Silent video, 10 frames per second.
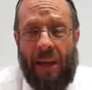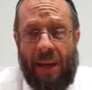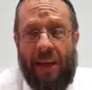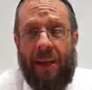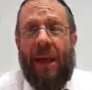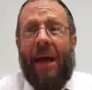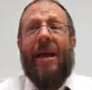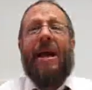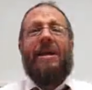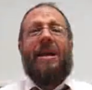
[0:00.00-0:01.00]
and
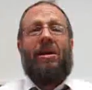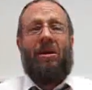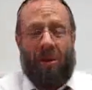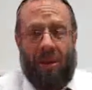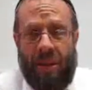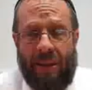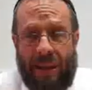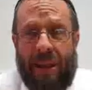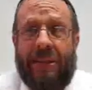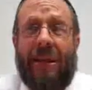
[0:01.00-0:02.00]
Haraya Kook,
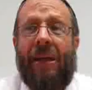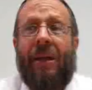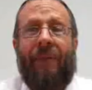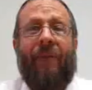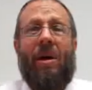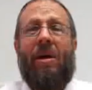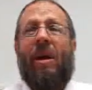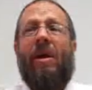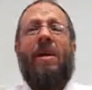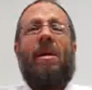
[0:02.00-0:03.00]
Zekat Tzaddik
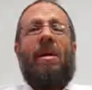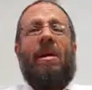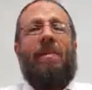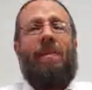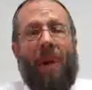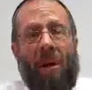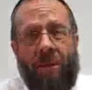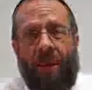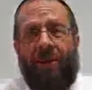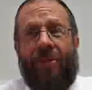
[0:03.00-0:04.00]

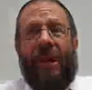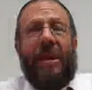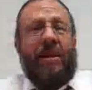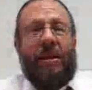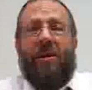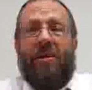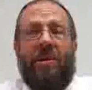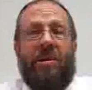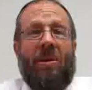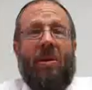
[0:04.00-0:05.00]
both
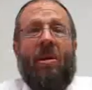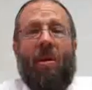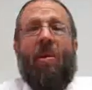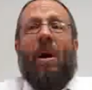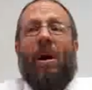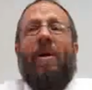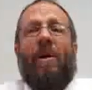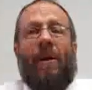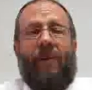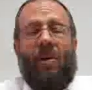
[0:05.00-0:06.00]
thinkers who are,
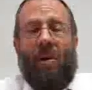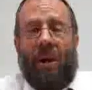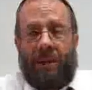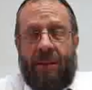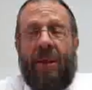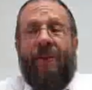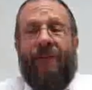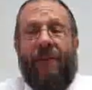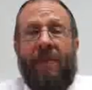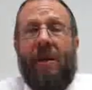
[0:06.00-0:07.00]
of course,
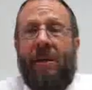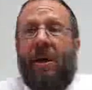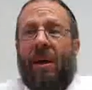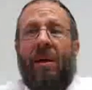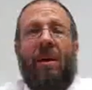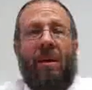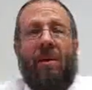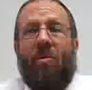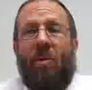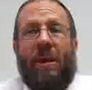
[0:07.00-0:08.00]
familiar
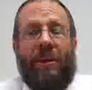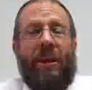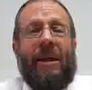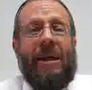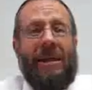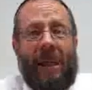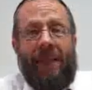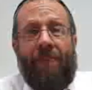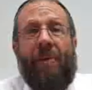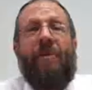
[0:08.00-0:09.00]
with
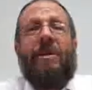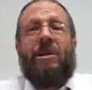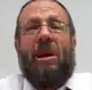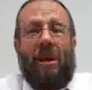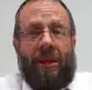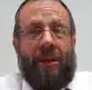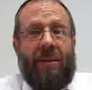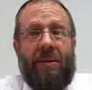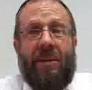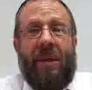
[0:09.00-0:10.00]
contemporary
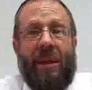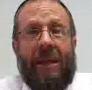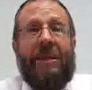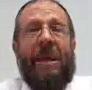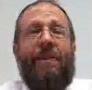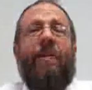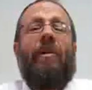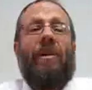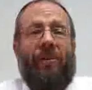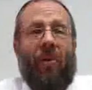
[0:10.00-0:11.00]
science,
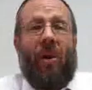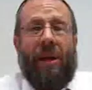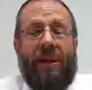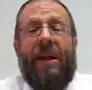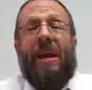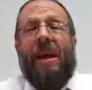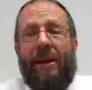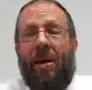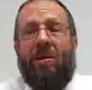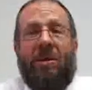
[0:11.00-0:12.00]
contemporary thought,
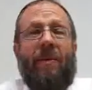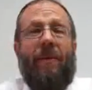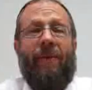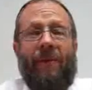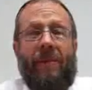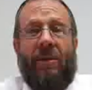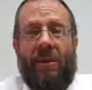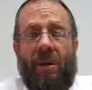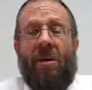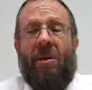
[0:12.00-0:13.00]
and also
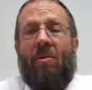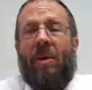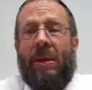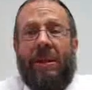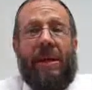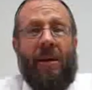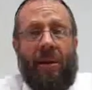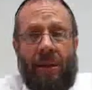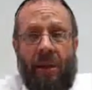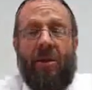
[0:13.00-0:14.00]
familiar with not
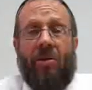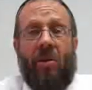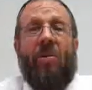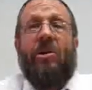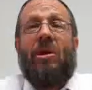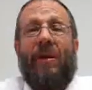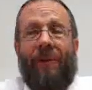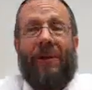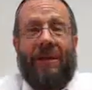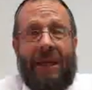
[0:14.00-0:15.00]
only Jewish
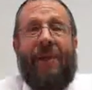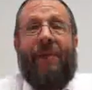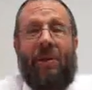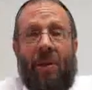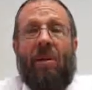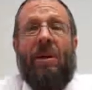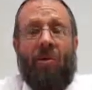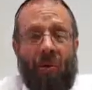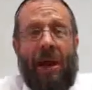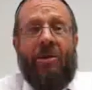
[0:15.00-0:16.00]
philosophical,
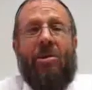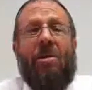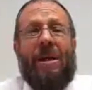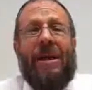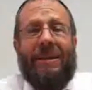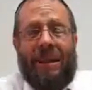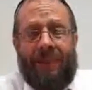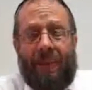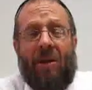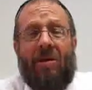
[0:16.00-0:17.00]
rational
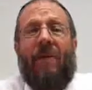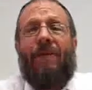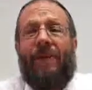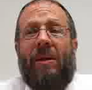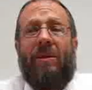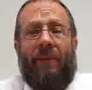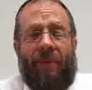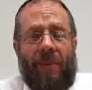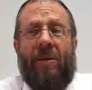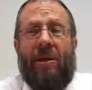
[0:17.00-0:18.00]
concepts, but also
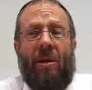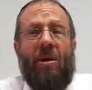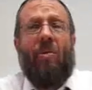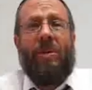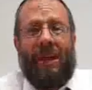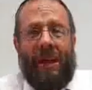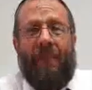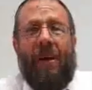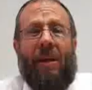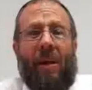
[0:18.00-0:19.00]
familiar with the
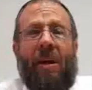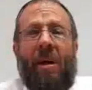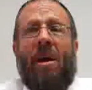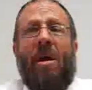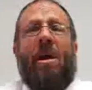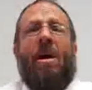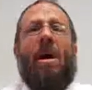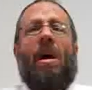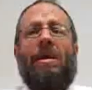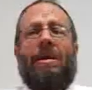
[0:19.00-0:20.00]
Kabbalah,
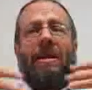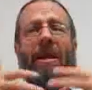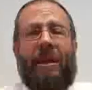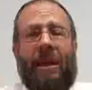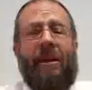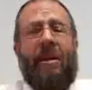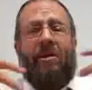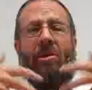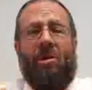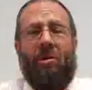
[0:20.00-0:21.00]
are seeking
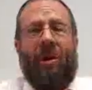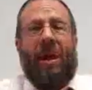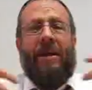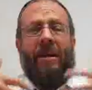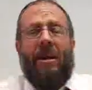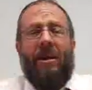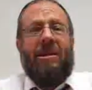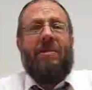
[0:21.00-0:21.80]
to create this